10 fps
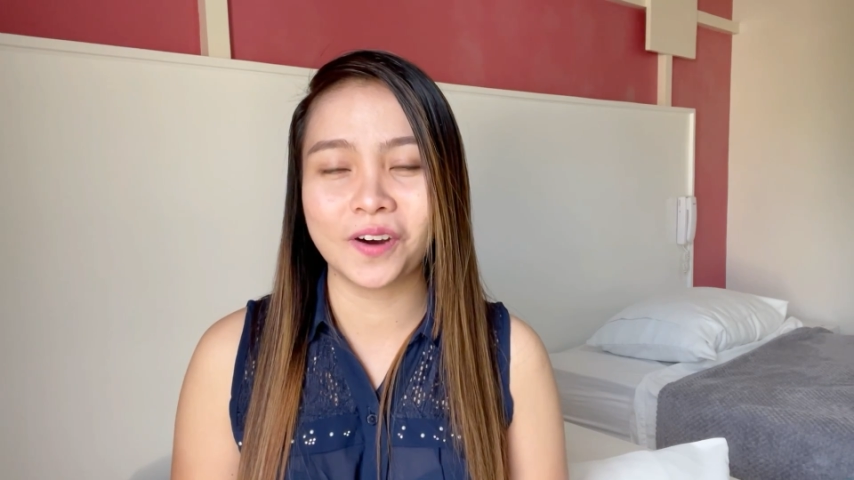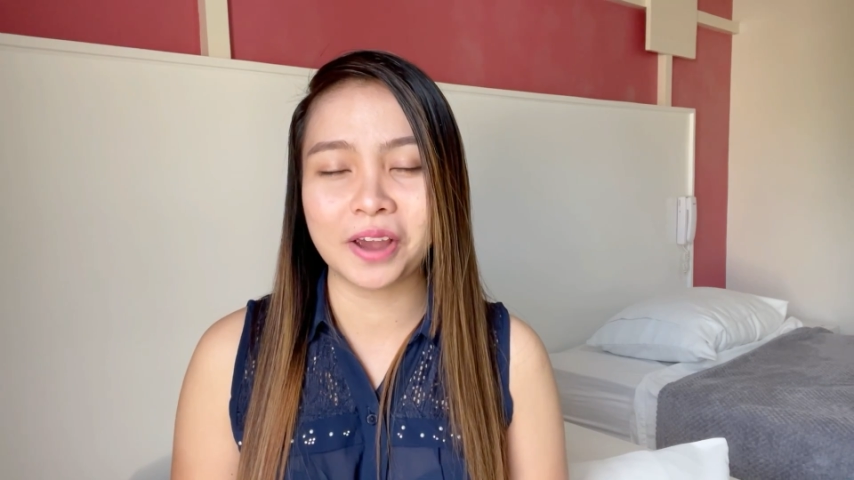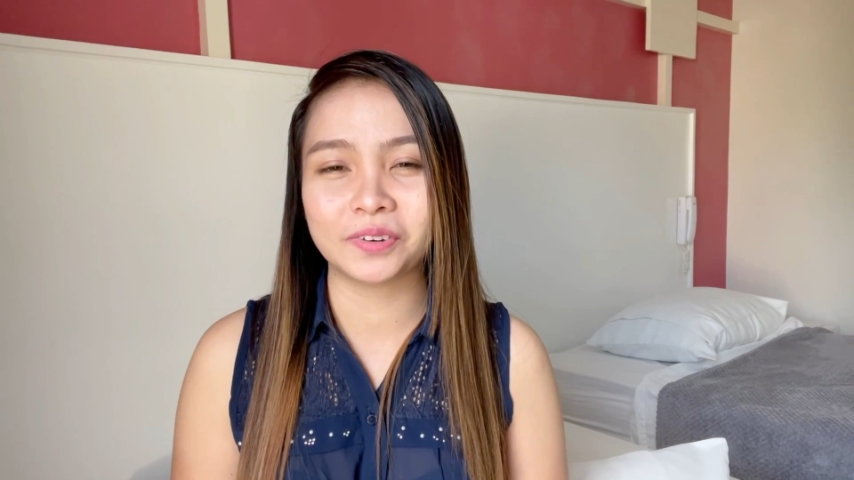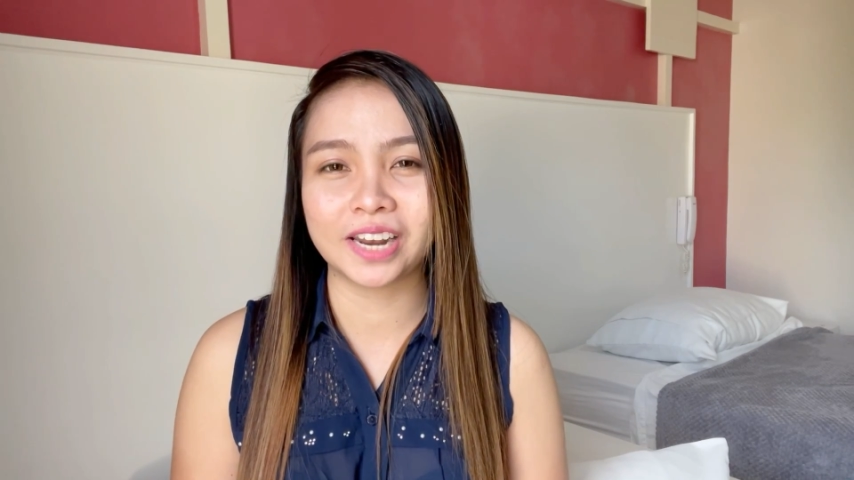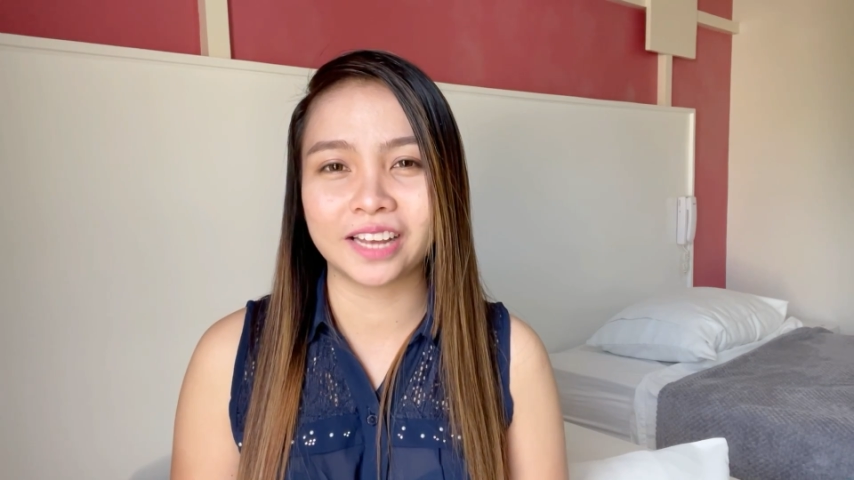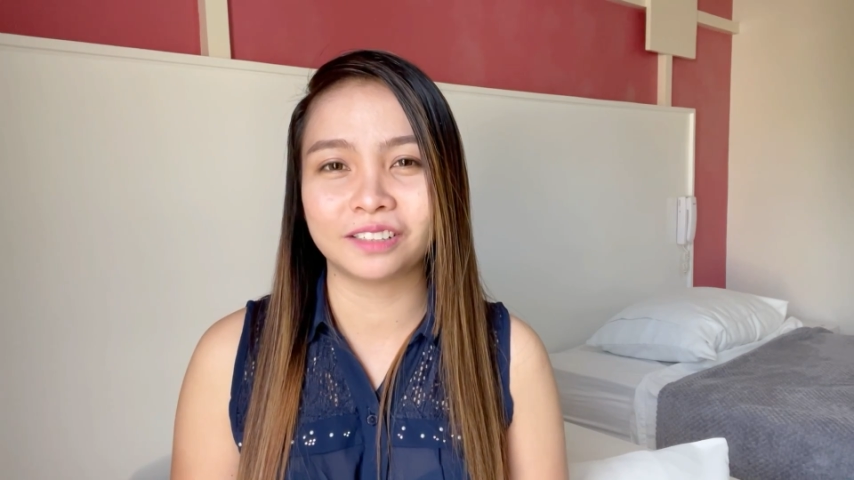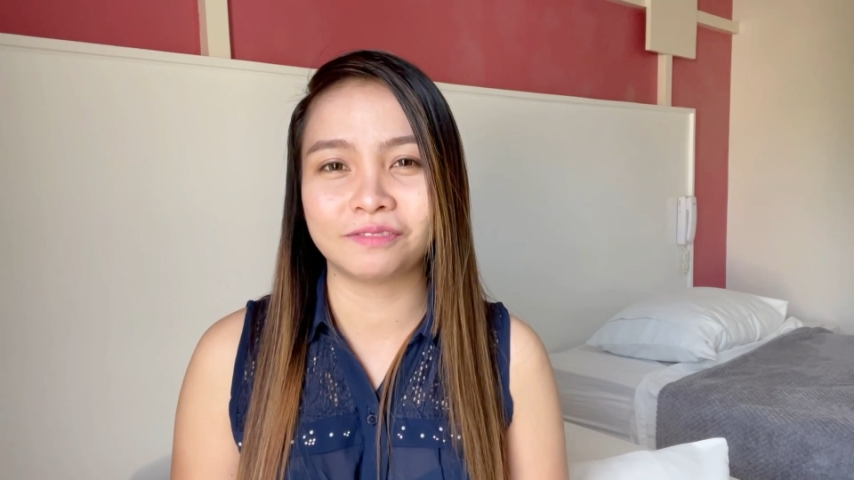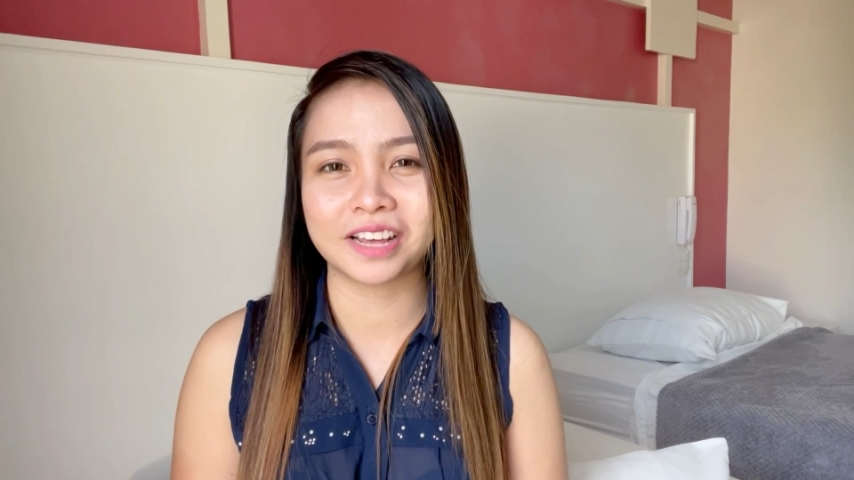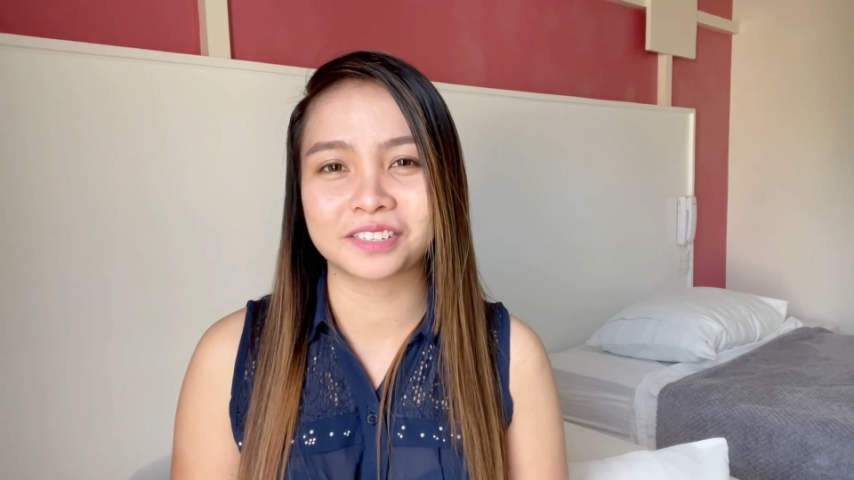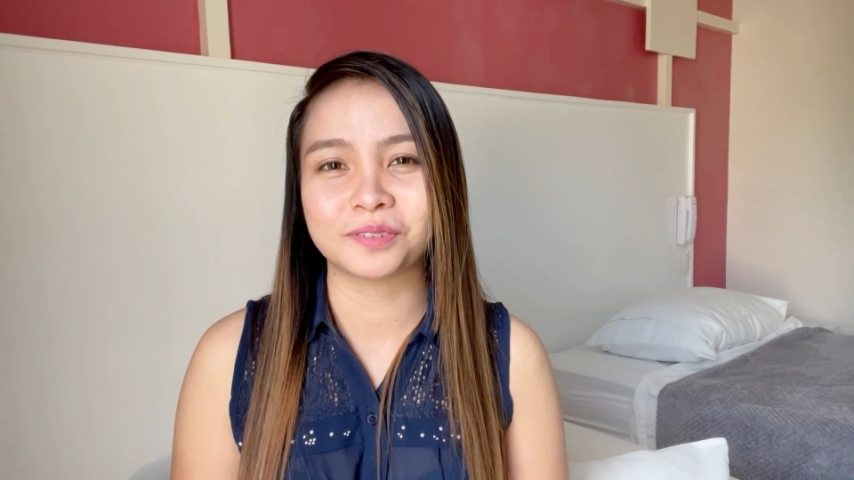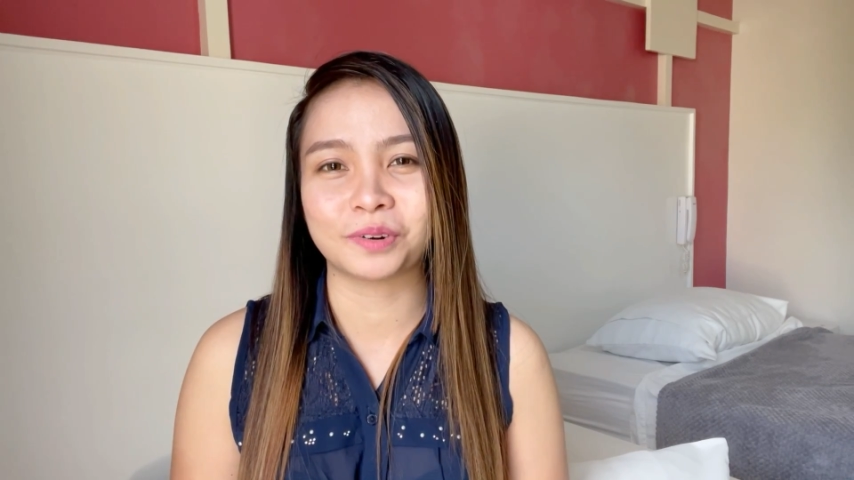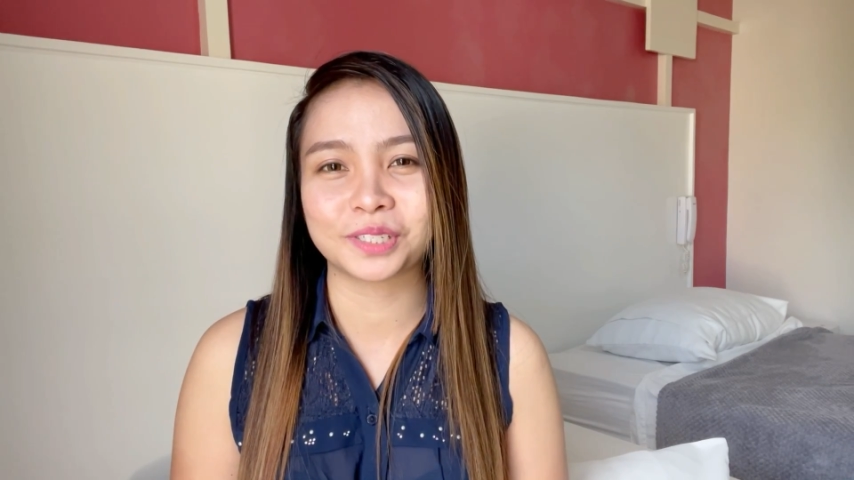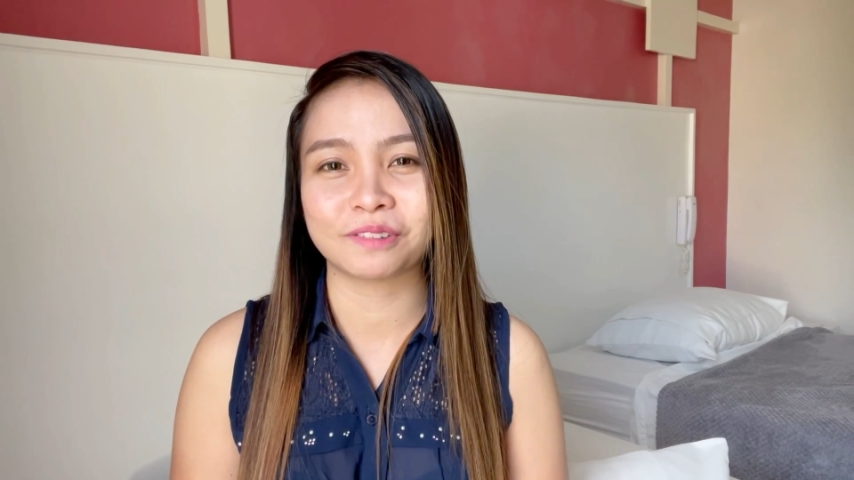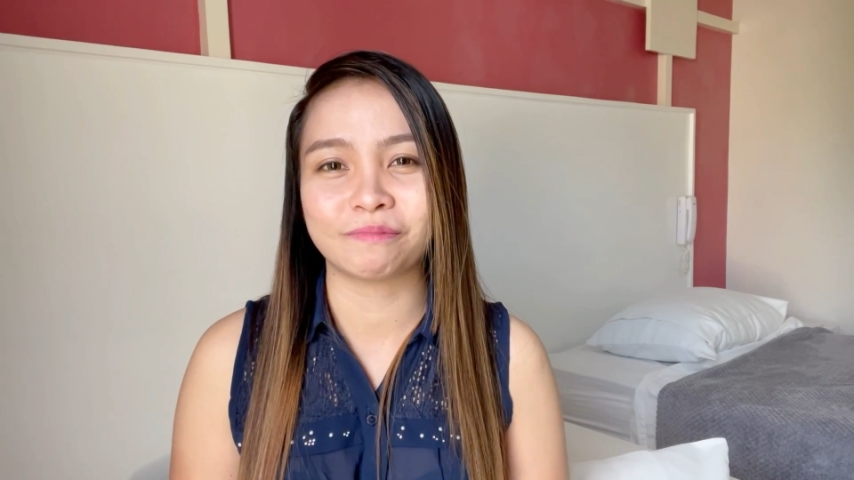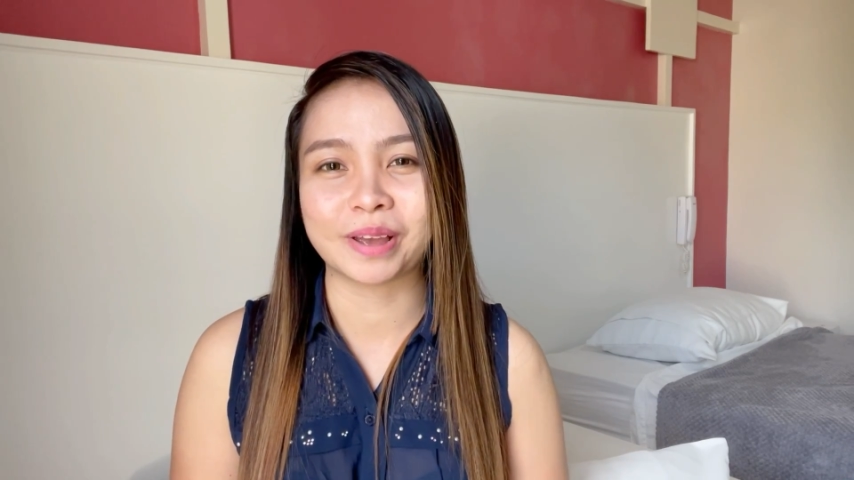I would like to flex the
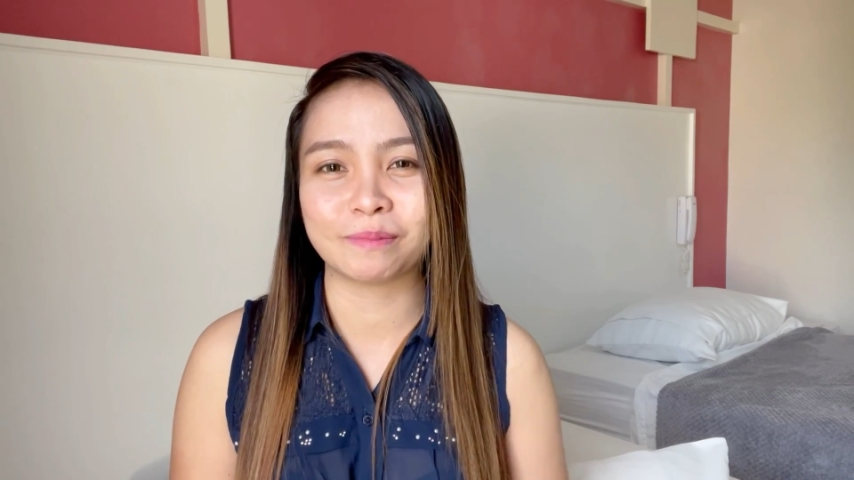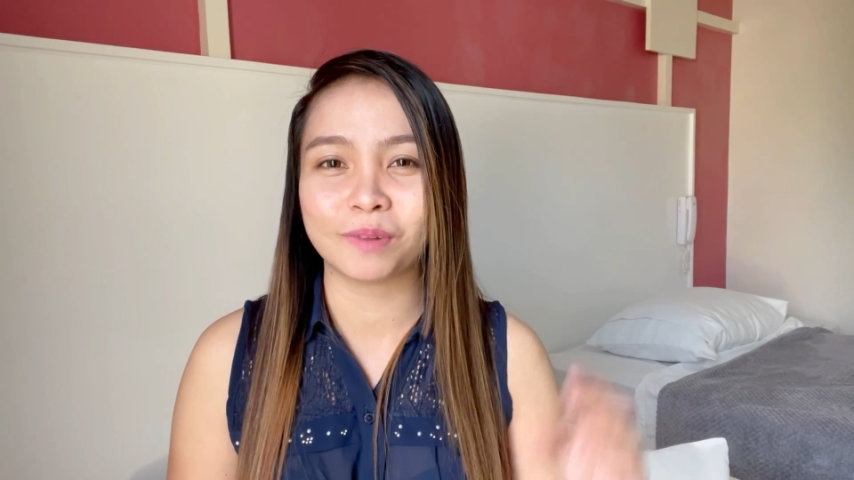works of my